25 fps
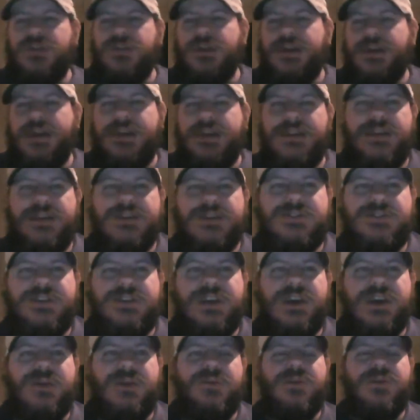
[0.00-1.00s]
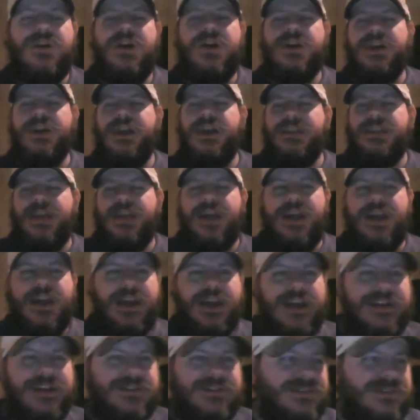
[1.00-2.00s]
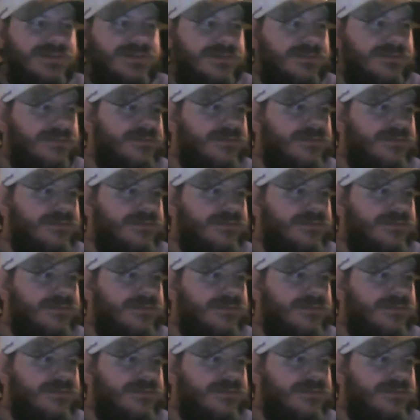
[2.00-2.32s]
it again this year. We're going to kick their ass.